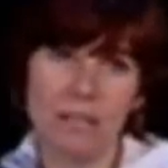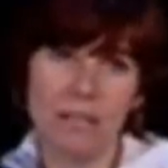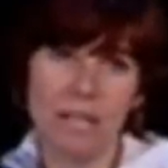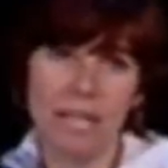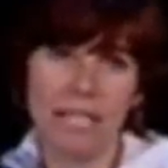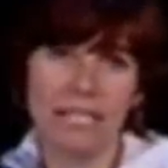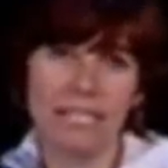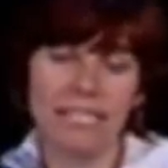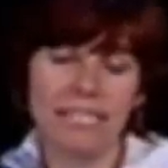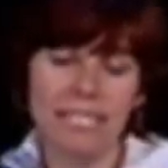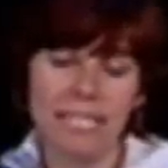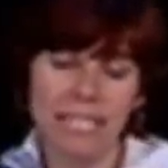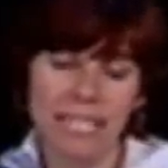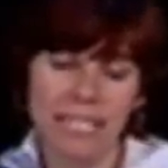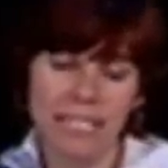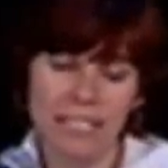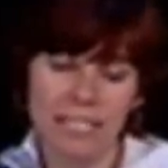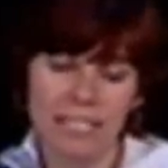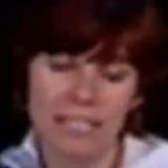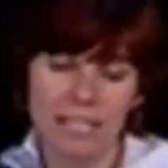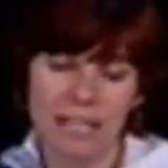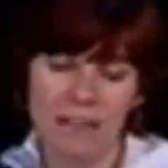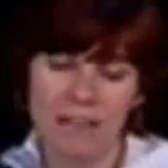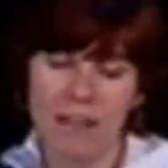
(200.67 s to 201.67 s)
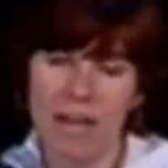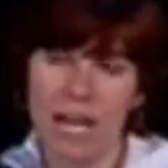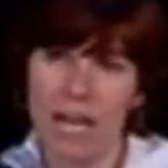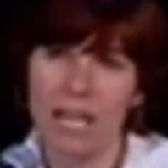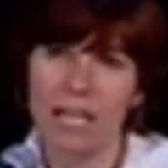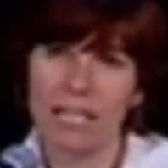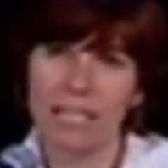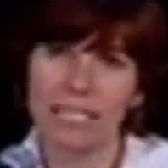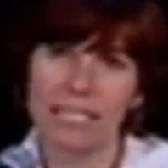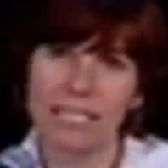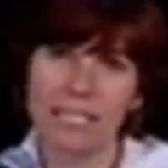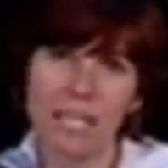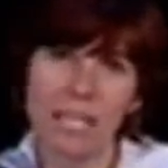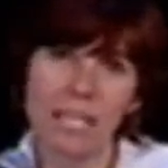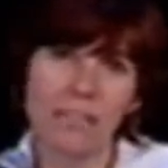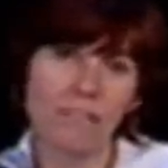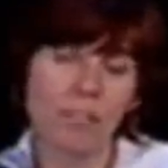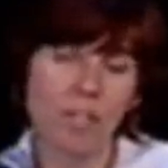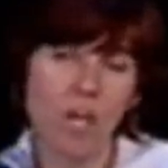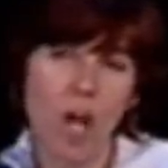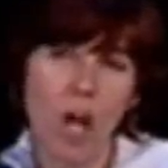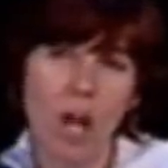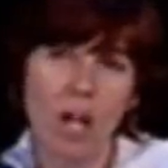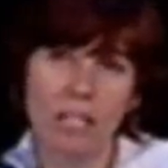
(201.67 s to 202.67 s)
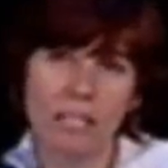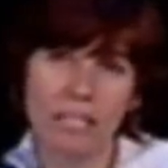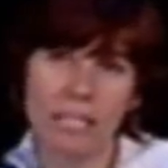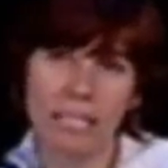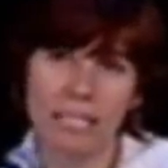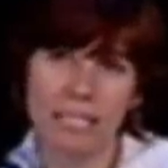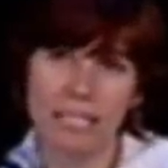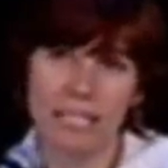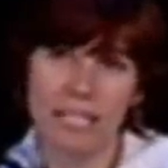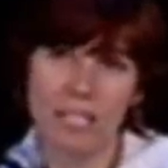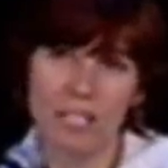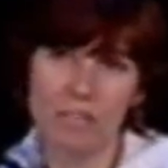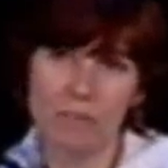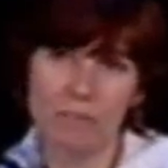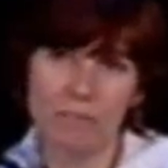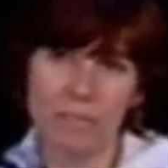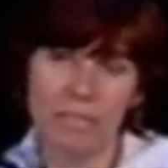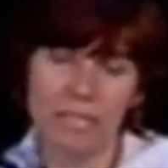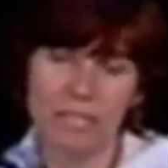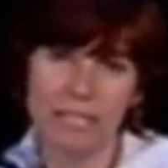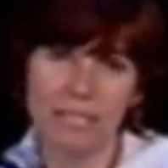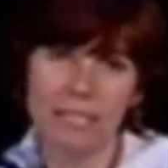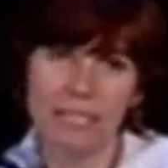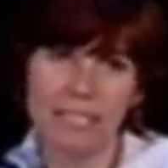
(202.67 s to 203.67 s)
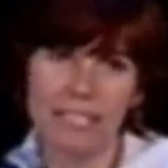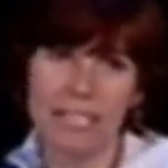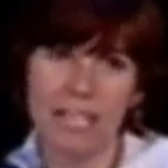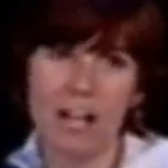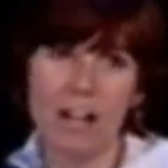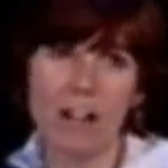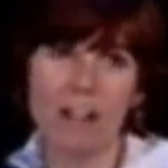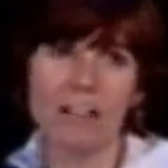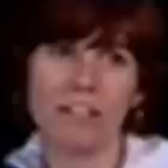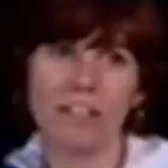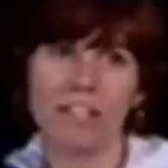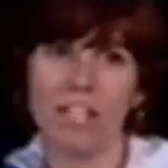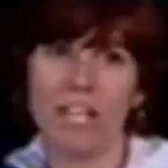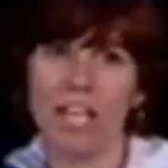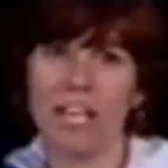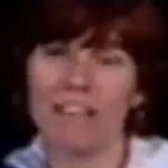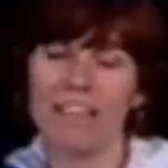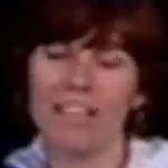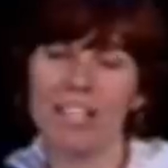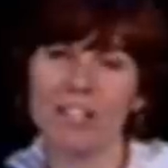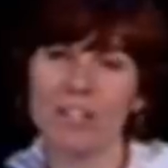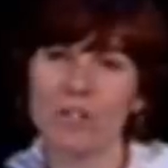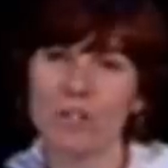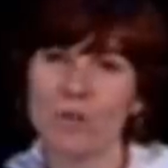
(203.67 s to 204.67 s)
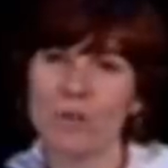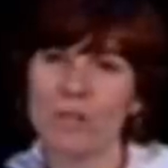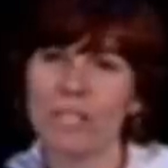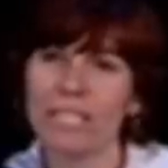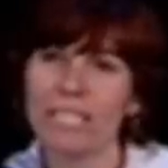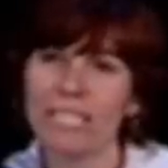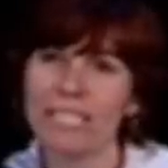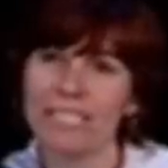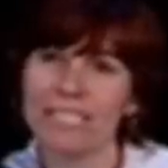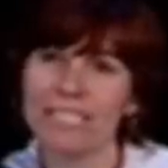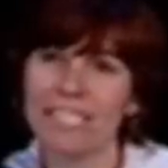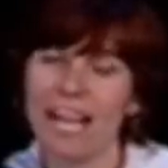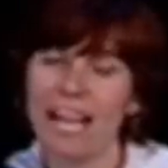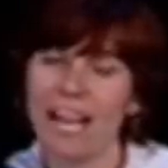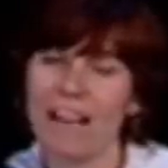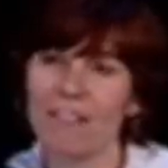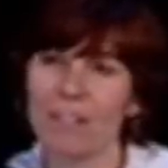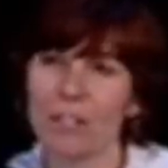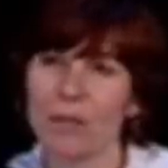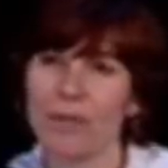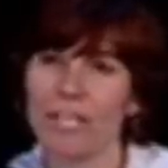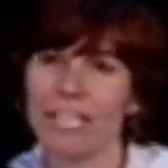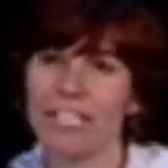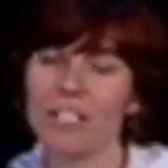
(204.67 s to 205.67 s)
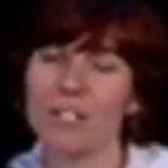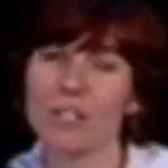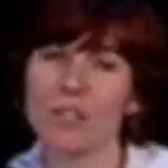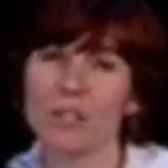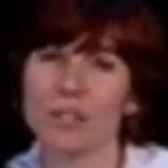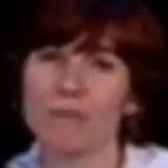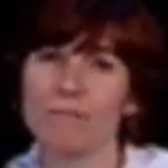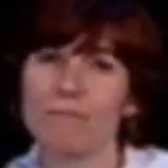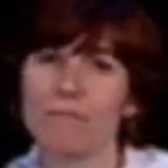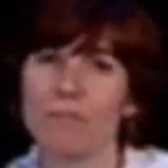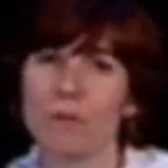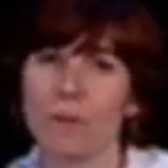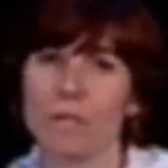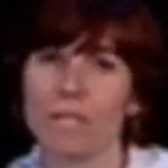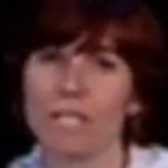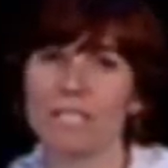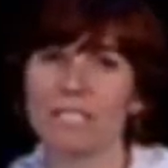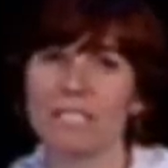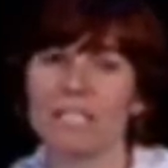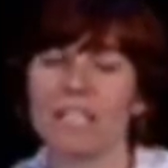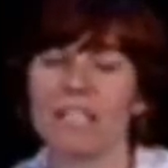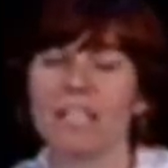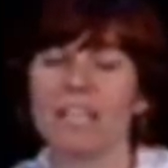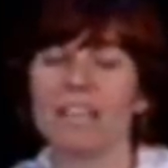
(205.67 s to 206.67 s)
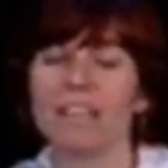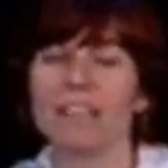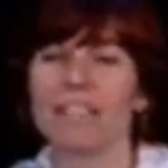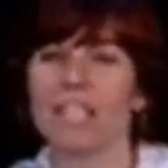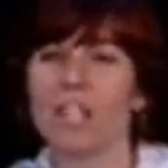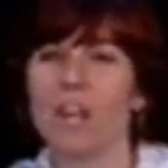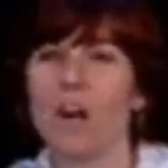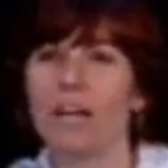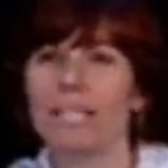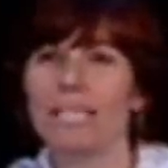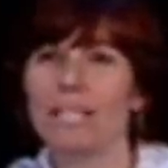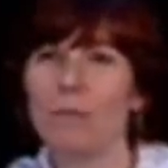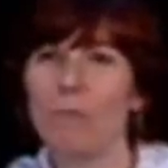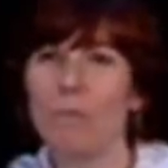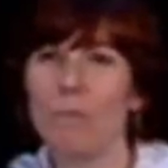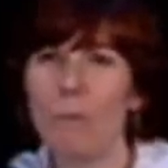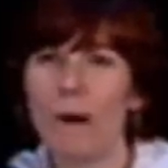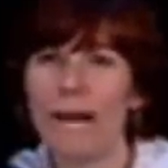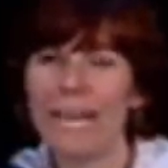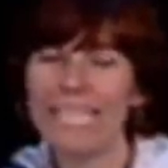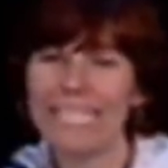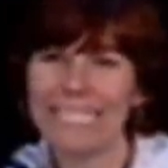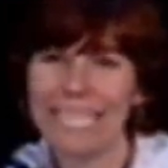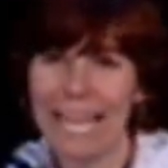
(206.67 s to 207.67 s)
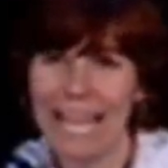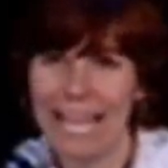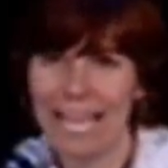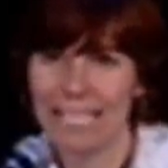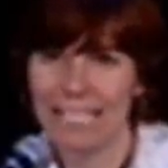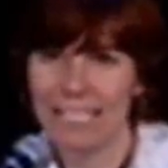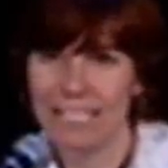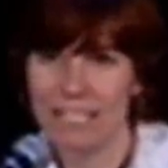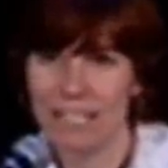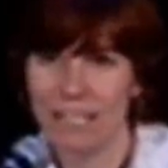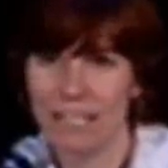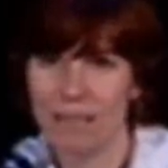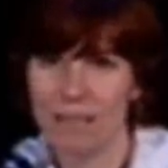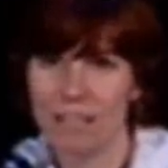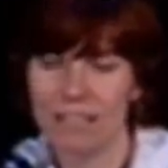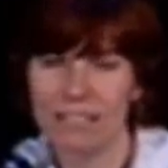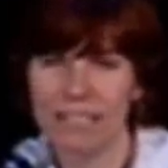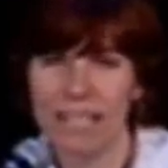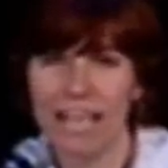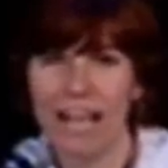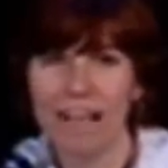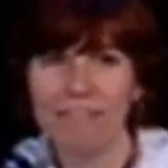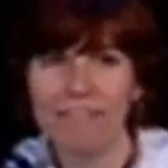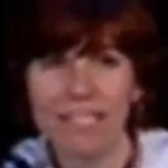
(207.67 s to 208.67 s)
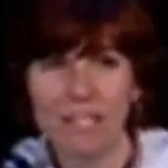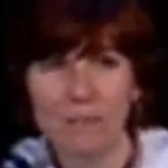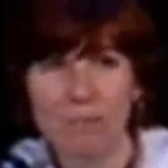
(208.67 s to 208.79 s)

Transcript: insidious than that. It's kind of colonization by stealth, and the, and the, Australians have a great term for it. They call it white anting, because they have